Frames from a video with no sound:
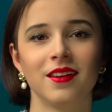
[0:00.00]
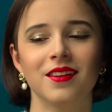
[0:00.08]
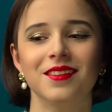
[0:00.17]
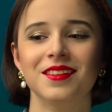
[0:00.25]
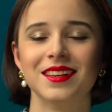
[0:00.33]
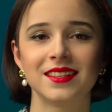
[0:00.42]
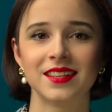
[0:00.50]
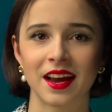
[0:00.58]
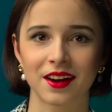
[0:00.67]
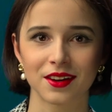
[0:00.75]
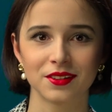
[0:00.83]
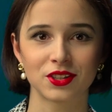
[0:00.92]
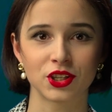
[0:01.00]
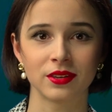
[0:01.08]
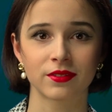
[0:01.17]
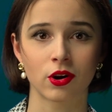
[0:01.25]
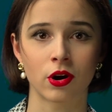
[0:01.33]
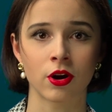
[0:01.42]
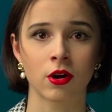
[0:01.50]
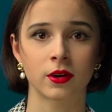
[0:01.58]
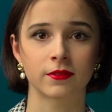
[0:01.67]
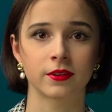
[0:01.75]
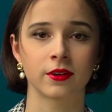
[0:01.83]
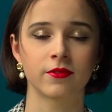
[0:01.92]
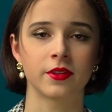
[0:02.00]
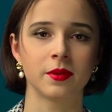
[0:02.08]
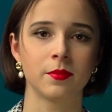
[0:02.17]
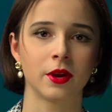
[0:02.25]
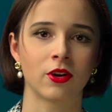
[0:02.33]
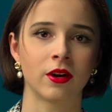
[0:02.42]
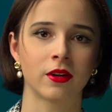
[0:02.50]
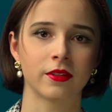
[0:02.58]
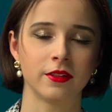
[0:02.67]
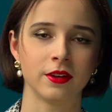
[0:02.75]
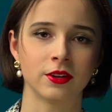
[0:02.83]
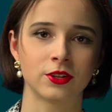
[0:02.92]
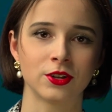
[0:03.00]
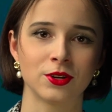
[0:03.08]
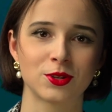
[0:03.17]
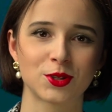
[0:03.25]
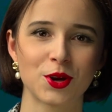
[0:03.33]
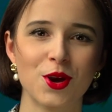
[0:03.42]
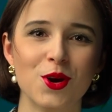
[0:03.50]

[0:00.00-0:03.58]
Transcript: the second chief choreographer of the Imperial Theaters,